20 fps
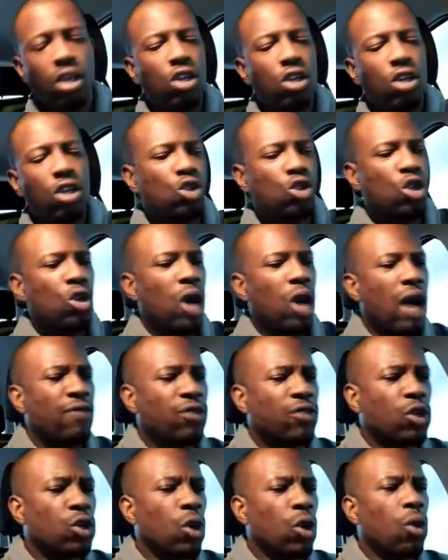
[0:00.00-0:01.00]
So you have
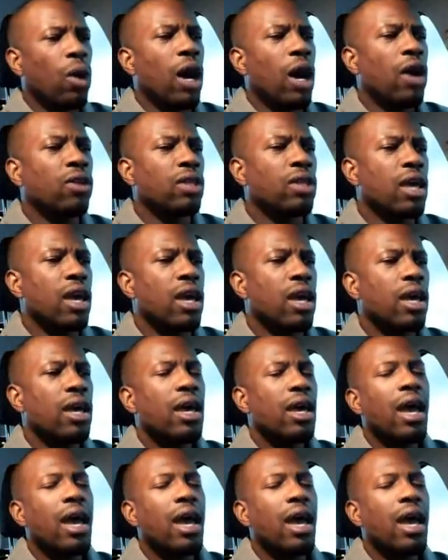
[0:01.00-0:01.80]
to go out there